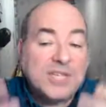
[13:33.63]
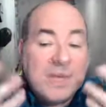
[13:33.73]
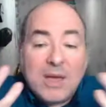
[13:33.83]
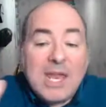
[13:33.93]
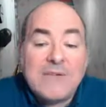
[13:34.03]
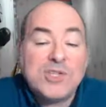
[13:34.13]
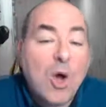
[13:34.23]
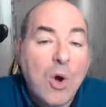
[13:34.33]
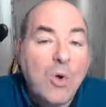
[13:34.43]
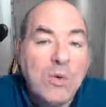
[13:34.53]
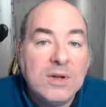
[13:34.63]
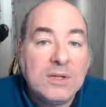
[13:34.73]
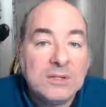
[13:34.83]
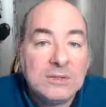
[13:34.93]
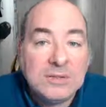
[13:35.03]
He might have his own
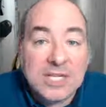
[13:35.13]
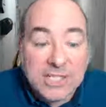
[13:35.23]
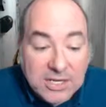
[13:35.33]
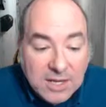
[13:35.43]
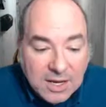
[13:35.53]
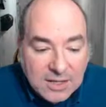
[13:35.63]
agenda.